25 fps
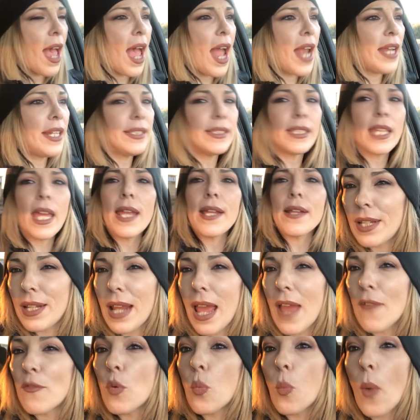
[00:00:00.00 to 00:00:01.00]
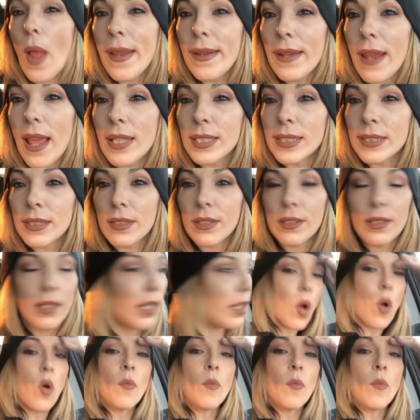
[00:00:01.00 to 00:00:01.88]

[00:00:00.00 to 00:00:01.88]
And he's like, I have a white Escalade.